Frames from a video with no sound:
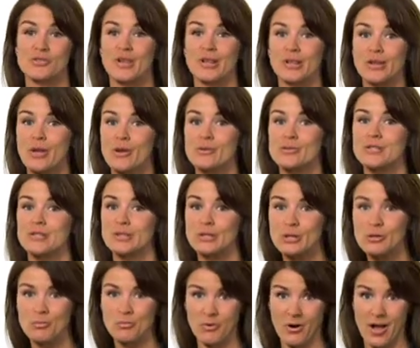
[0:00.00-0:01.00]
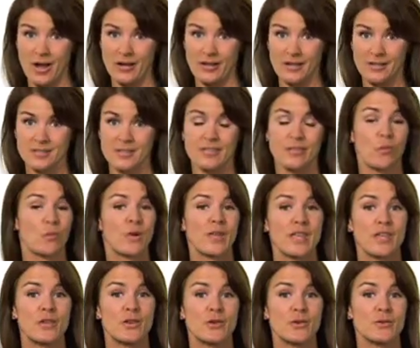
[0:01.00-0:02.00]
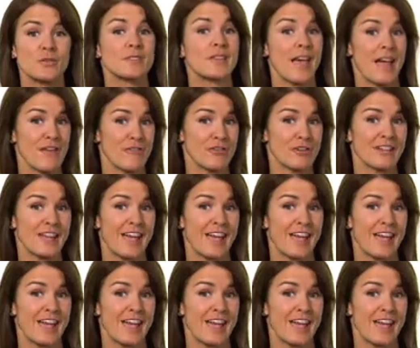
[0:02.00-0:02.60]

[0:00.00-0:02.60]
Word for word: a closed loop product that we use every